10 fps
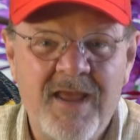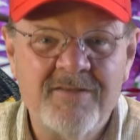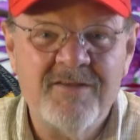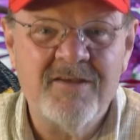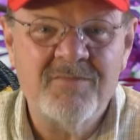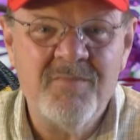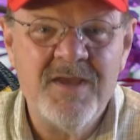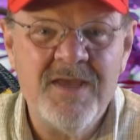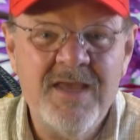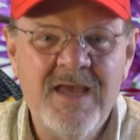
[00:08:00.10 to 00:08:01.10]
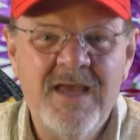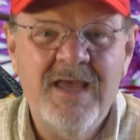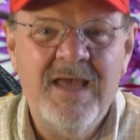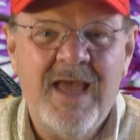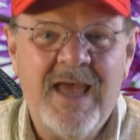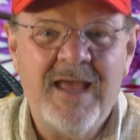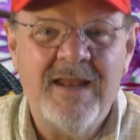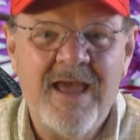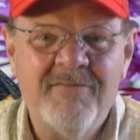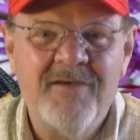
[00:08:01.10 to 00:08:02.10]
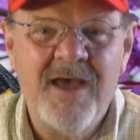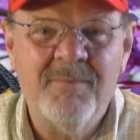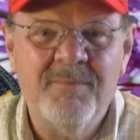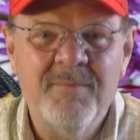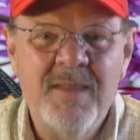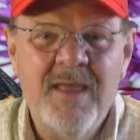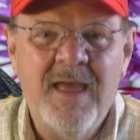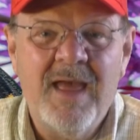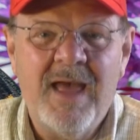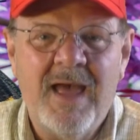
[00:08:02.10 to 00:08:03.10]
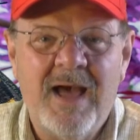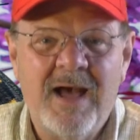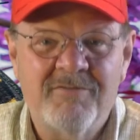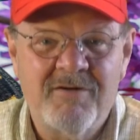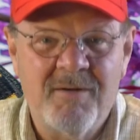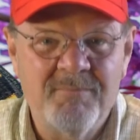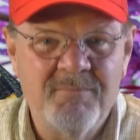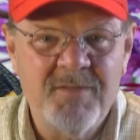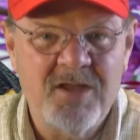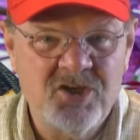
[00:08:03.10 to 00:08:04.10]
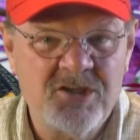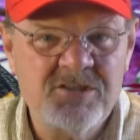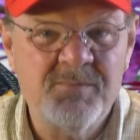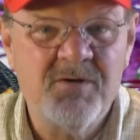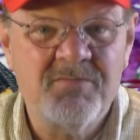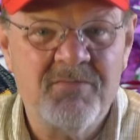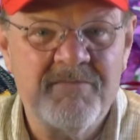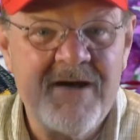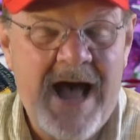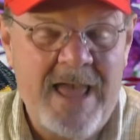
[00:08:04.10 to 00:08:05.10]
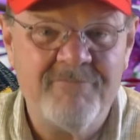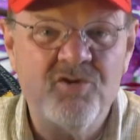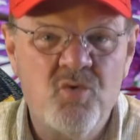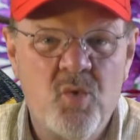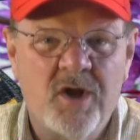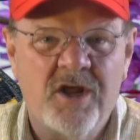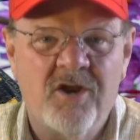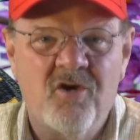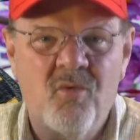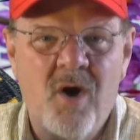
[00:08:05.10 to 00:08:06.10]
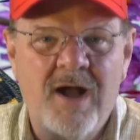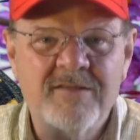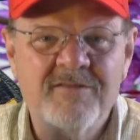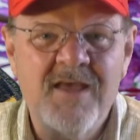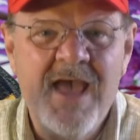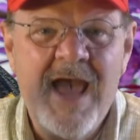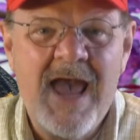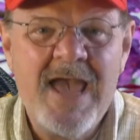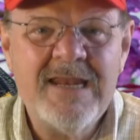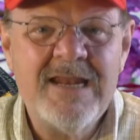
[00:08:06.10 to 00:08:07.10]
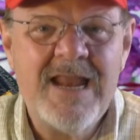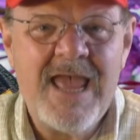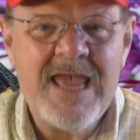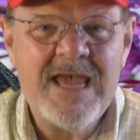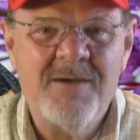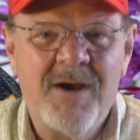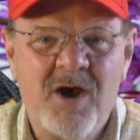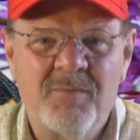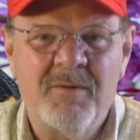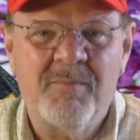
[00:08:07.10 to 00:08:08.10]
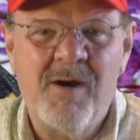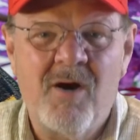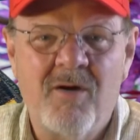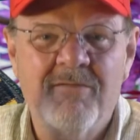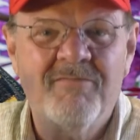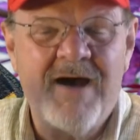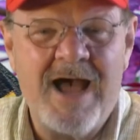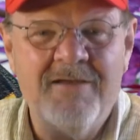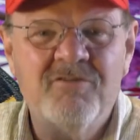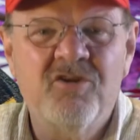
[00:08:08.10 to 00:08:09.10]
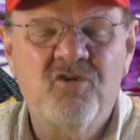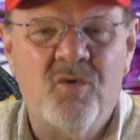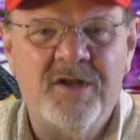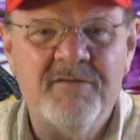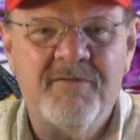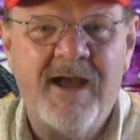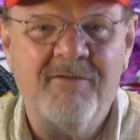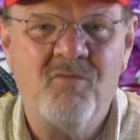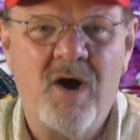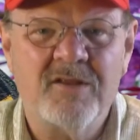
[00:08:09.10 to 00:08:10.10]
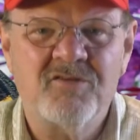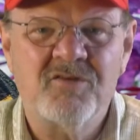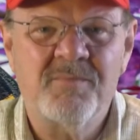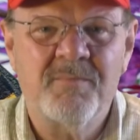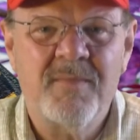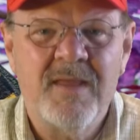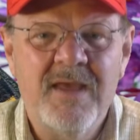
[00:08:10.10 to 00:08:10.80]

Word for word: on SSB and FM uh, from adjustable from 5 to 100 watts and an AM output power of 5 to 25 watts.